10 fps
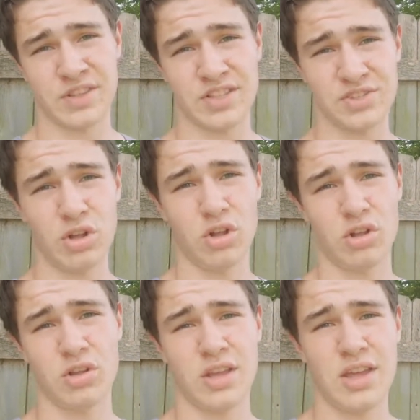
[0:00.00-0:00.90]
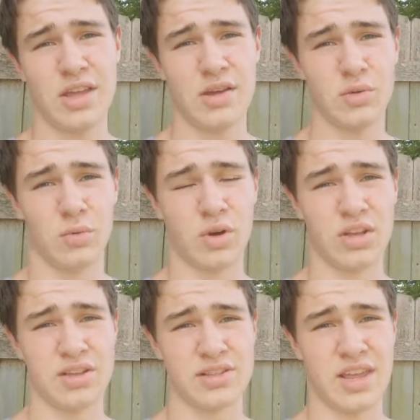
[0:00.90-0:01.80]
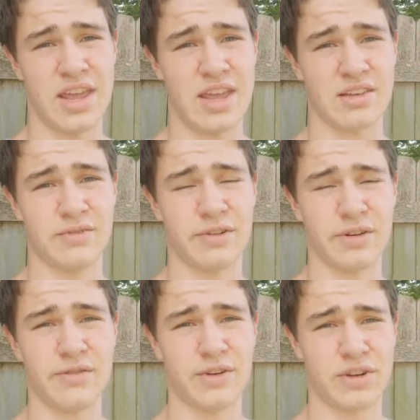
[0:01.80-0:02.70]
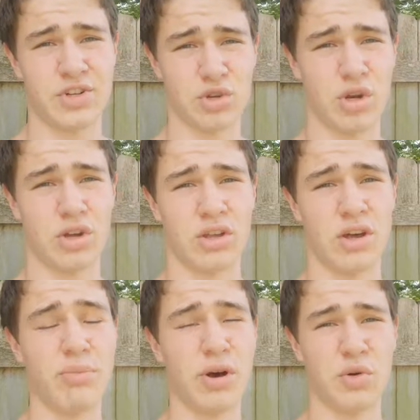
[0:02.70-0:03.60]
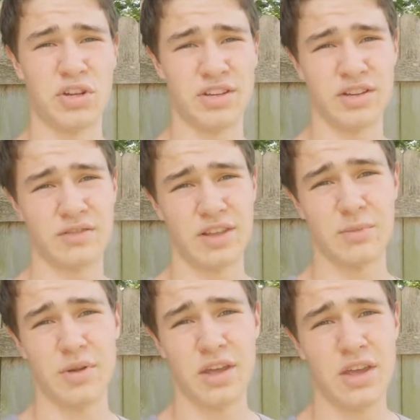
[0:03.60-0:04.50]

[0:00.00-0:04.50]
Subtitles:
Saul was a very strong opponent of them.